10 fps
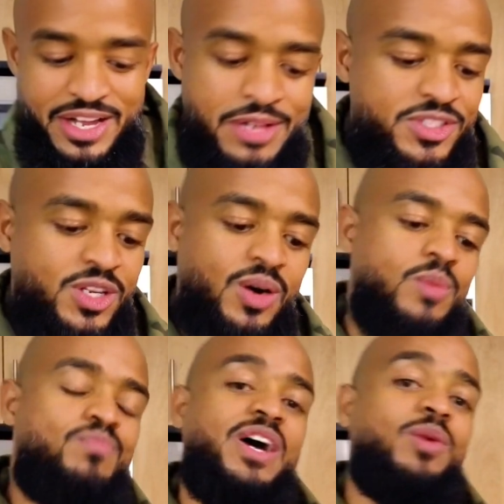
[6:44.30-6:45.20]

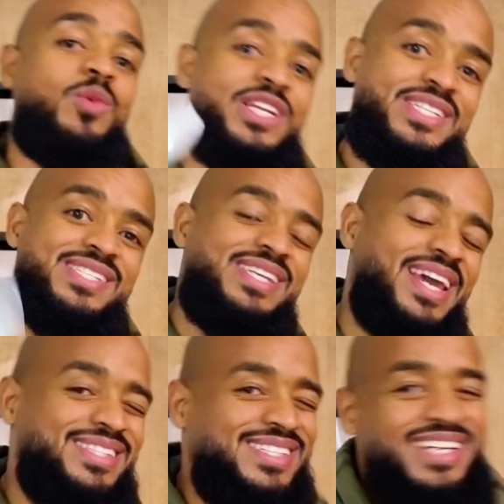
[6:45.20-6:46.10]
so I wouldn't say
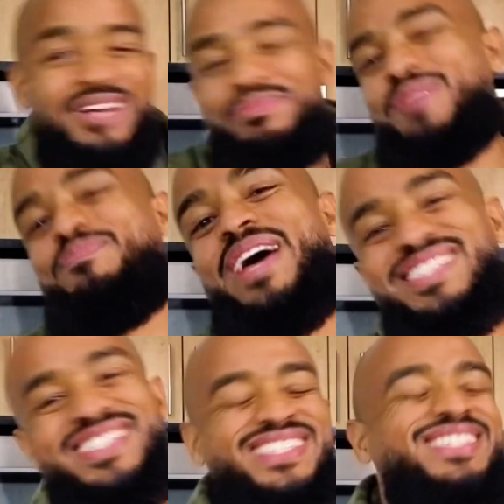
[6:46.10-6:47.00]
it's a gel, but it passed
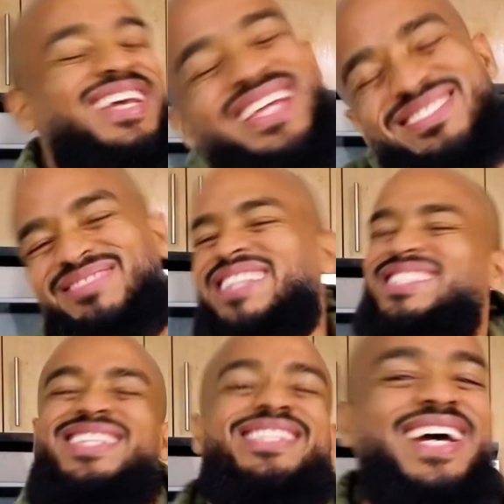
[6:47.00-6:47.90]
the gel. It's
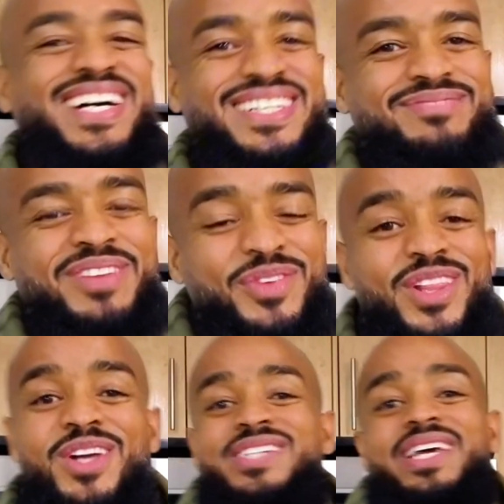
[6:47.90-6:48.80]
a gel. If it
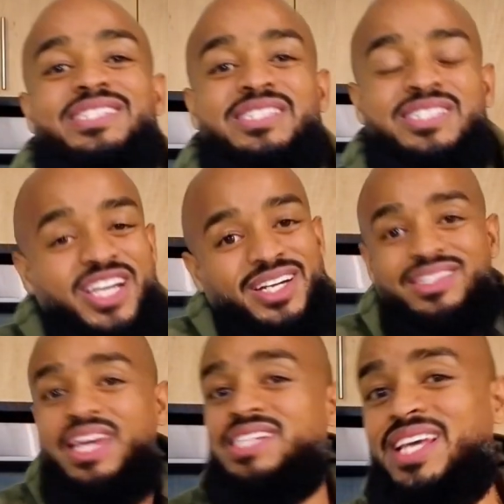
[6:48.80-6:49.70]
looks like a gel,
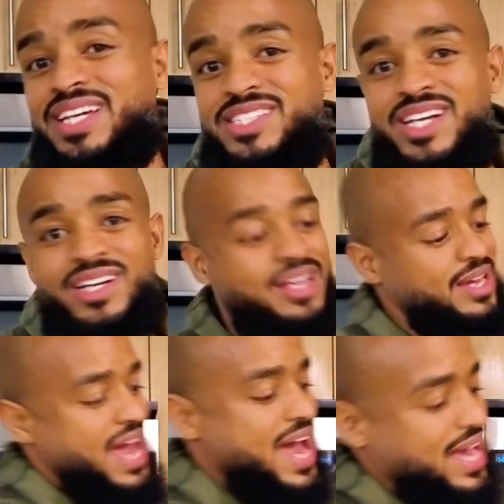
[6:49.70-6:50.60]
tastes like a gel,
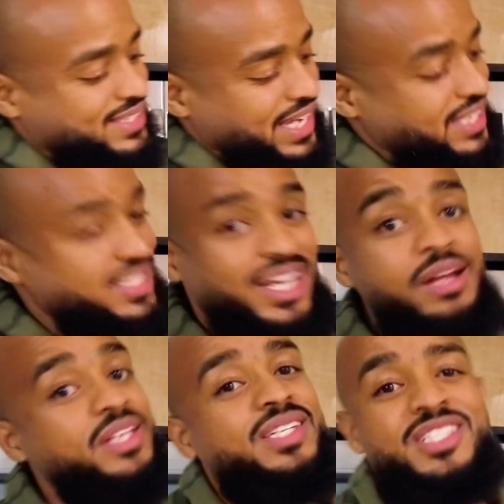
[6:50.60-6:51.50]
acts like a gel,
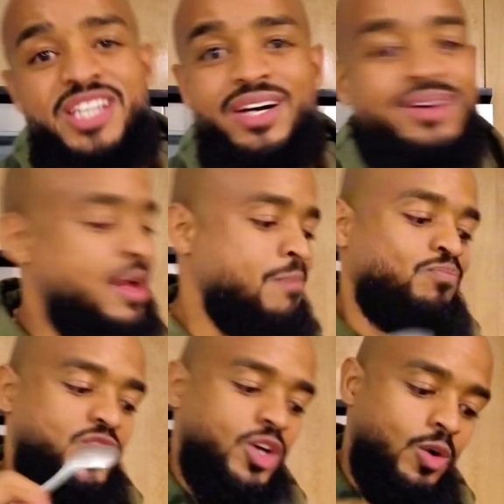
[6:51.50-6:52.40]
it's a gel.
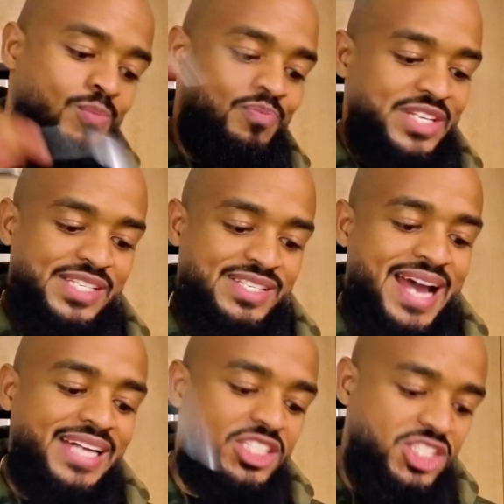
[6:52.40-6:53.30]
So this is
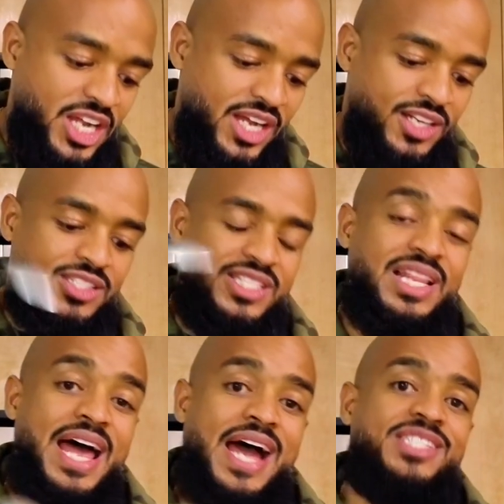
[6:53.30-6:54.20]
that gel
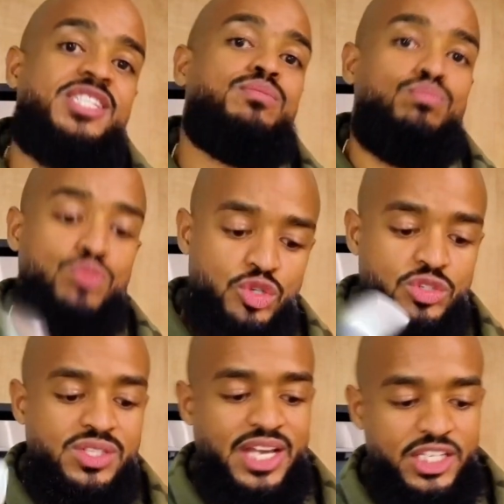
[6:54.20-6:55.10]
slash
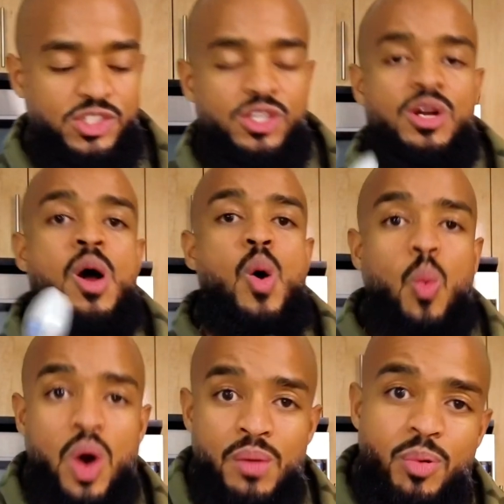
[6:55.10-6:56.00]
mousse texture,
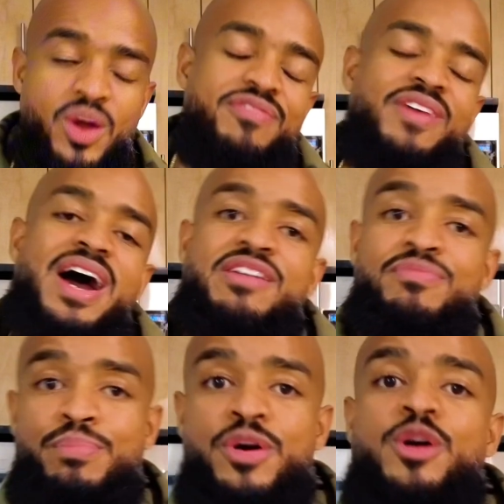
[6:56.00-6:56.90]
1.5
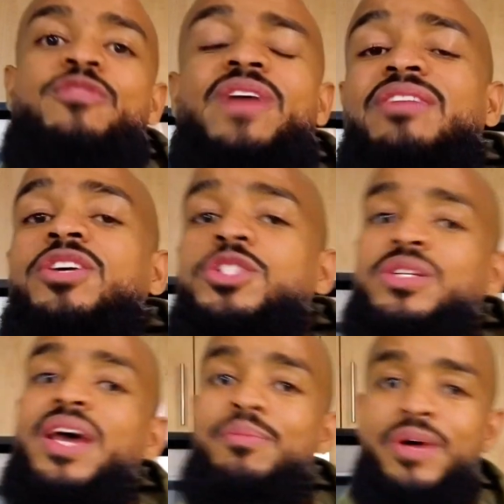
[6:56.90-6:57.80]
per
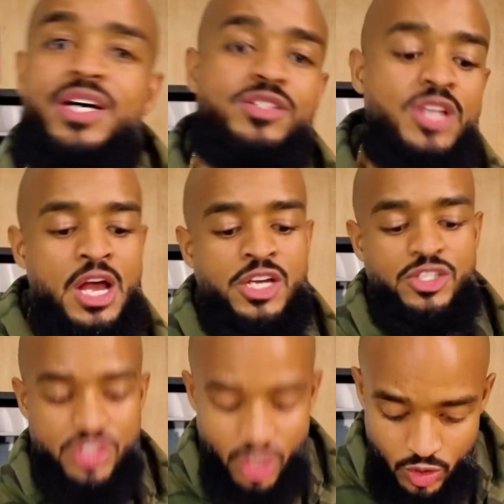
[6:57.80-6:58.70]
500 mLs.
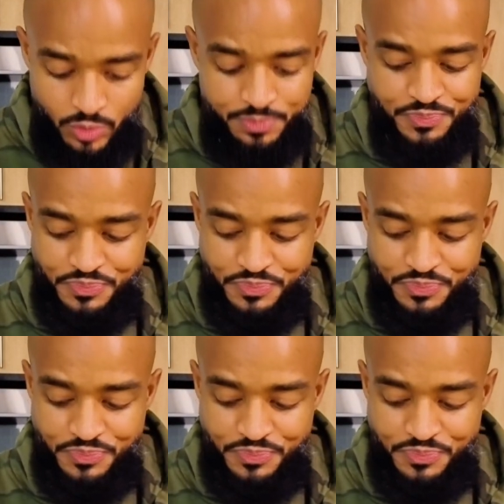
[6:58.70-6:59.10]
So